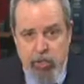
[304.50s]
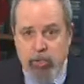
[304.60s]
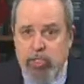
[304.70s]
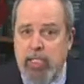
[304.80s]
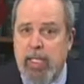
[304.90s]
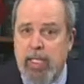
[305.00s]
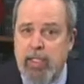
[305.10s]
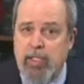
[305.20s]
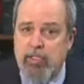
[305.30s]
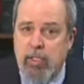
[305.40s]
to your
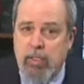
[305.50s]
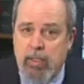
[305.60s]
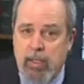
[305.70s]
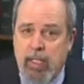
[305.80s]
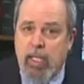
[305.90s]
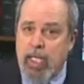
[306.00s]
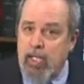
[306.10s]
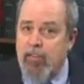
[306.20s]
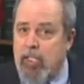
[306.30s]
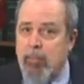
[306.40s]
standards.
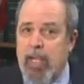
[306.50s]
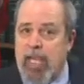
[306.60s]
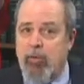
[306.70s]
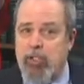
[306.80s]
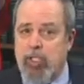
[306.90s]
Give and demand